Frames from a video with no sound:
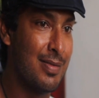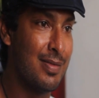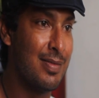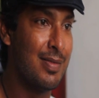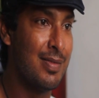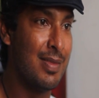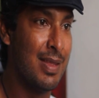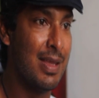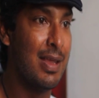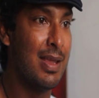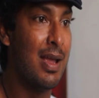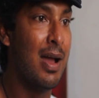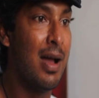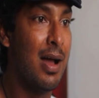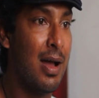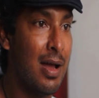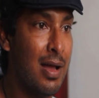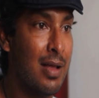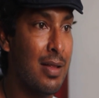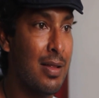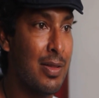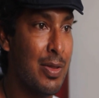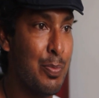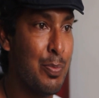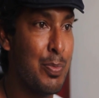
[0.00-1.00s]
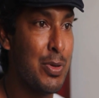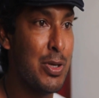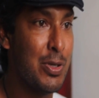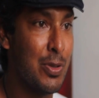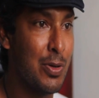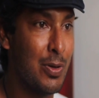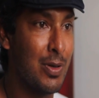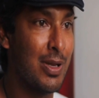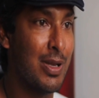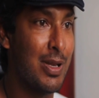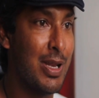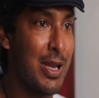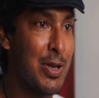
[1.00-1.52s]
they are the
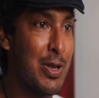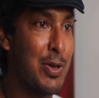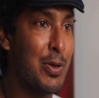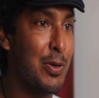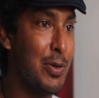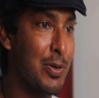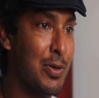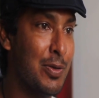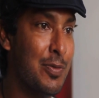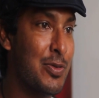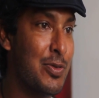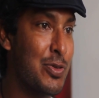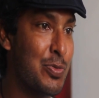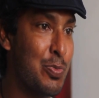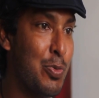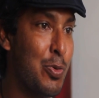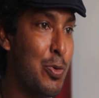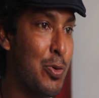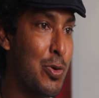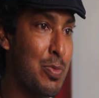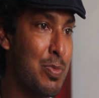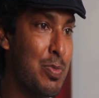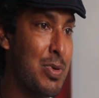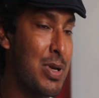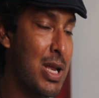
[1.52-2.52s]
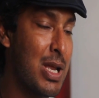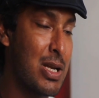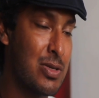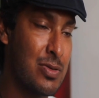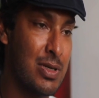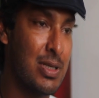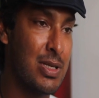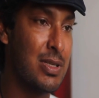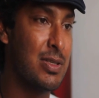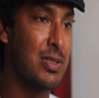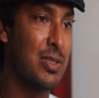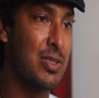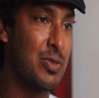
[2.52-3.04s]
be-all and end-all of a sport, but
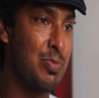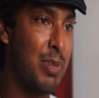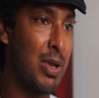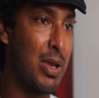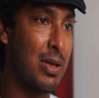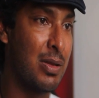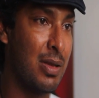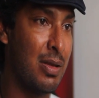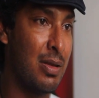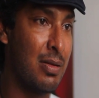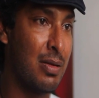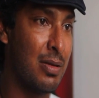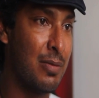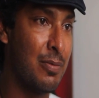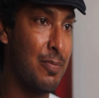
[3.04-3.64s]
actually it's a spectator.